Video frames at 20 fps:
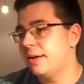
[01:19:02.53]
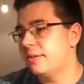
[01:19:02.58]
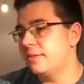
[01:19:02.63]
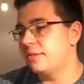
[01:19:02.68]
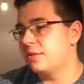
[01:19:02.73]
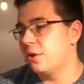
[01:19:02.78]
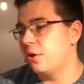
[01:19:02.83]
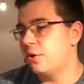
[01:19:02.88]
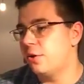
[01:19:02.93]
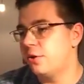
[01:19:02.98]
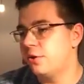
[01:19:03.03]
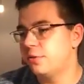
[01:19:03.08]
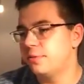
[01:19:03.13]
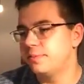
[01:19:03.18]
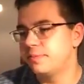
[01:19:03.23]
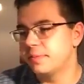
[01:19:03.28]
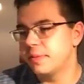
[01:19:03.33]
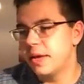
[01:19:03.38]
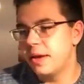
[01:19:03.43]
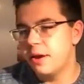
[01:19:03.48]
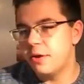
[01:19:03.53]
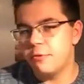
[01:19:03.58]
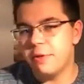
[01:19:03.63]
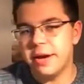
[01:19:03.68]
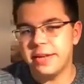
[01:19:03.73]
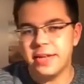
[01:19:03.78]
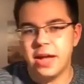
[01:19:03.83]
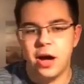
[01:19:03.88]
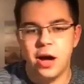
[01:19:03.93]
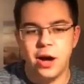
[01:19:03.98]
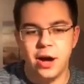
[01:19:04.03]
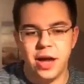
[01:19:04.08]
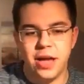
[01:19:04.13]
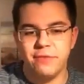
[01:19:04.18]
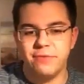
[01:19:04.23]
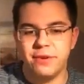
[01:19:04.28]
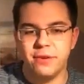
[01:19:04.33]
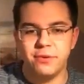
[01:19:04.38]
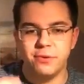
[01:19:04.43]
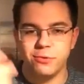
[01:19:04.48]
So right now I
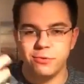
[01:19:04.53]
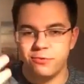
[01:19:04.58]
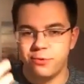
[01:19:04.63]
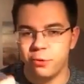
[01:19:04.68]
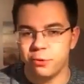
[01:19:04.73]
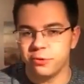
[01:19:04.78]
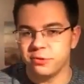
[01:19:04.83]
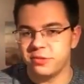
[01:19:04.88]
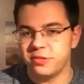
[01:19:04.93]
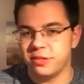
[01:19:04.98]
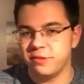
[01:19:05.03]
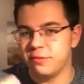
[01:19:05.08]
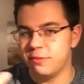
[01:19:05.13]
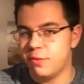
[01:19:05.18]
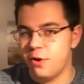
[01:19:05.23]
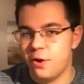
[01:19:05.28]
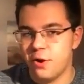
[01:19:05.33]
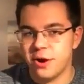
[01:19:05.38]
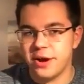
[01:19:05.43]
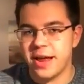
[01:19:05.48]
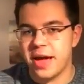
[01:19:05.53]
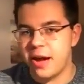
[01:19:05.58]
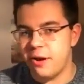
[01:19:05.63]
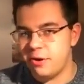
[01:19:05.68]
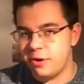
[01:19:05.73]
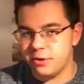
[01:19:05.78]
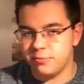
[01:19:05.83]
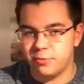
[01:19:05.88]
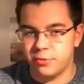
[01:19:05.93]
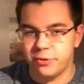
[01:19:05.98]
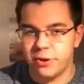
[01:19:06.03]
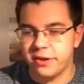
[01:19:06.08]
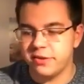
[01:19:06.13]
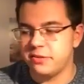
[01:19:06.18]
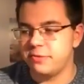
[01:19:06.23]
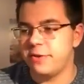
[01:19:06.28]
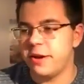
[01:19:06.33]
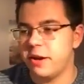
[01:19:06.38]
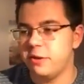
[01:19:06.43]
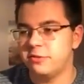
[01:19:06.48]
even focus even more now on
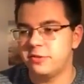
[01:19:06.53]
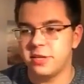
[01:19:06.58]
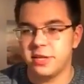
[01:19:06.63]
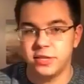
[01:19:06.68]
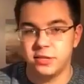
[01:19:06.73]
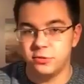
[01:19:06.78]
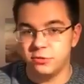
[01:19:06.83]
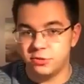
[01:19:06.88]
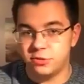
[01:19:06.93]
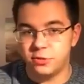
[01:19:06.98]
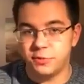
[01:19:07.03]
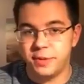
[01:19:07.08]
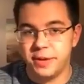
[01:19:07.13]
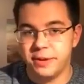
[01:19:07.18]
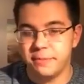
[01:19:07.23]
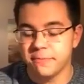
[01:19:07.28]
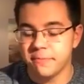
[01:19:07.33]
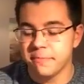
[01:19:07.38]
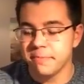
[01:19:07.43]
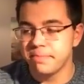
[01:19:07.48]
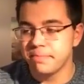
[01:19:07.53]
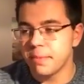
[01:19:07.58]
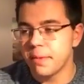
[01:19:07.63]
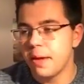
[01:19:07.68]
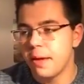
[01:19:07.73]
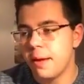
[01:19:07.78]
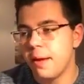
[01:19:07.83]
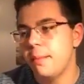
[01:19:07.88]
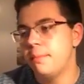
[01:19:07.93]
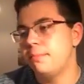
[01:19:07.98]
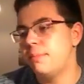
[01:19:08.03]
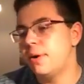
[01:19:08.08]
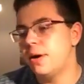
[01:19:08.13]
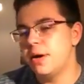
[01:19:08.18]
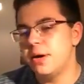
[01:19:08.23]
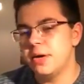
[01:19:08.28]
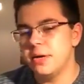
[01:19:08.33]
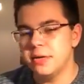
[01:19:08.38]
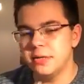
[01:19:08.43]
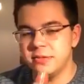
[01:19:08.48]
progressive house than I used to be.
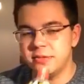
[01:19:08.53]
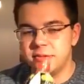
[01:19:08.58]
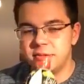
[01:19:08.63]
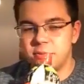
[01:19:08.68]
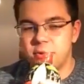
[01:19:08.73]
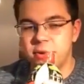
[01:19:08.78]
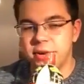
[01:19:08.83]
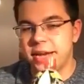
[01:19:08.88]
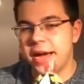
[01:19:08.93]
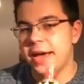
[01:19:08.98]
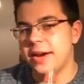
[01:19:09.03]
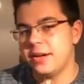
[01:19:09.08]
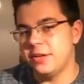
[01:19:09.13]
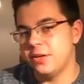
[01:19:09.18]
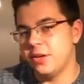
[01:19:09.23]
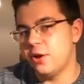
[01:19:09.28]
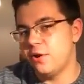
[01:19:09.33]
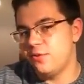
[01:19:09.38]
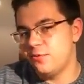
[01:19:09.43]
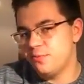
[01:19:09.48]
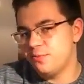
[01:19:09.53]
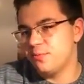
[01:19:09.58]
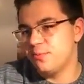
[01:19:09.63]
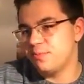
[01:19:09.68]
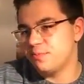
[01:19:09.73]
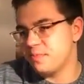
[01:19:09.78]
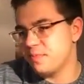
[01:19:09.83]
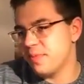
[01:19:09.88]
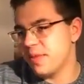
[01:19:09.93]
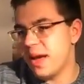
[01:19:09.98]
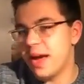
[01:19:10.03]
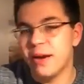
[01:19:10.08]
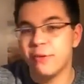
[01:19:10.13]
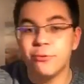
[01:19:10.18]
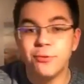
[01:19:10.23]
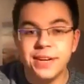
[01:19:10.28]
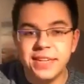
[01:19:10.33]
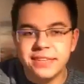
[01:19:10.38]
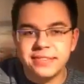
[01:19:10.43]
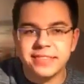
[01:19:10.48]
But, or kind of, you know, I
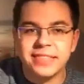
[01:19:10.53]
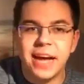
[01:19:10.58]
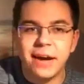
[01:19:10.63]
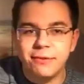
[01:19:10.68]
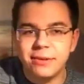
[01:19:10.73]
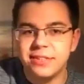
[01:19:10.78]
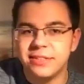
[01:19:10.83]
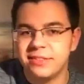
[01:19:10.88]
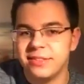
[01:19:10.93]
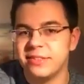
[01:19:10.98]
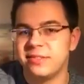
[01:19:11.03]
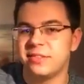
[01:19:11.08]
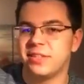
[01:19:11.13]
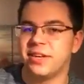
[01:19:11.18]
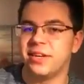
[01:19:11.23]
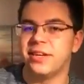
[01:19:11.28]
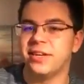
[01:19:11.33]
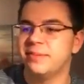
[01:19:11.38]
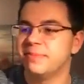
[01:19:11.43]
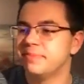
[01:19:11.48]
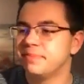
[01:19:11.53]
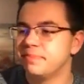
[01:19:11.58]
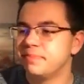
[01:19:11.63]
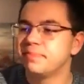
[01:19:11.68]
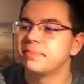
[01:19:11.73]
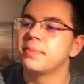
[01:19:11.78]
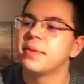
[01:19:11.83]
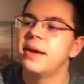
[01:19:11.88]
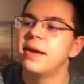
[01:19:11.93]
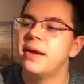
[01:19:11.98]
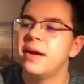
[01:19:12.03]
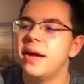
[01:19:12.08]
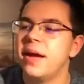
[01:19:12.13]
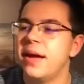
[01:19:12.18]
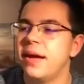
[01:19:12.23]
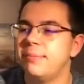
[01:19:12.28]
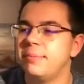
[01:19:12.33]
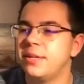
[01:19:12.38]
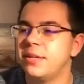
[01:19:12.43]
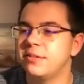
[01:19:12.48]
rediscovered it this year
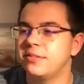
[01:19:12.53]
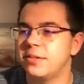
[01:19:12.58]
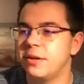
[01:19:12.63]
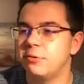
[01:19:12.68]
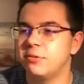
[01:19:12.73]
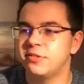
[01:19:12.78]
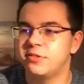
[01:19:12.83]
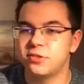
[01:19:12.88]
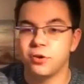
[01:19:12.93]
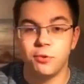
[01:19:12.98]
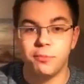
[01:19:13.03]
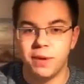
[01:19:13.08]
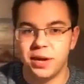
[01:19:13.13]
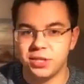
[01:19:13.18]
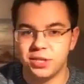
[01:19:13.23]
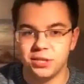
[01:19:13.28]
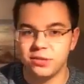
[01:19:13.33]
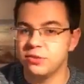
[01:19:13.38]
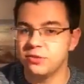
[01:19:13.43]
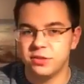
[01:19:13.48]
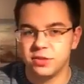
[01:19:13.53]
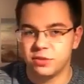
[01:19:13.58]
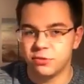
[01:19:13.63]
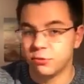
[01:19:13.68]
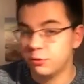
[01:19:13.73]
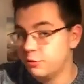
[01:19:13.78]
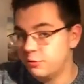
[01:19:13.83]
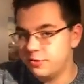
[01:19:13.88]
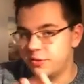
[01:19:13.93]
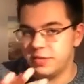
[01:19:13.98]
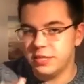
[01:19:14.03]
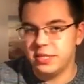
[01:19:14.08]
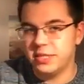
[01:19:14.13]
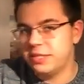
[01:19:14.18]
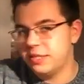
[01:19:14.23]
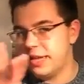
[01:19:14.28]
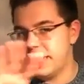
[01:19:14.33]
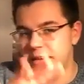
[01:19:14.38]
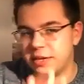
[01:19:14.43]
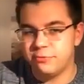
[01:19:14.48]
because I was so much into the groove
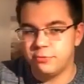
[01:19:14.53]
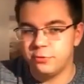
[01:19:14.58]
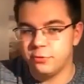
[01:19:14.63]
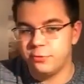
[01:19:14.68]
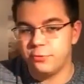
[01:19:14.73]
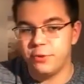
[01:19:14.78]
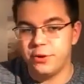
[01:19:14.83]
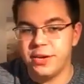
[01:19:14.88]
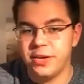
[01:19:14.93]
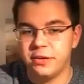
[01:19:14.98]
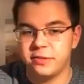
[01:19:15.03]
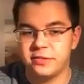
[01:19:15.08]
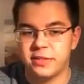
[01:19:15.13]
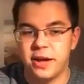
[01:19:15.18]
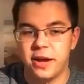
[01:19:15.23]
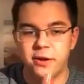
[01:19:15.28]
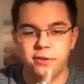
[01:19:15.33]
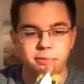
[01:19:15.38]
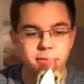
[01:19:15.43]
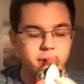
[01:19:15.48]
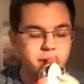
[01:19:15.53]
scene, like for 3 years now.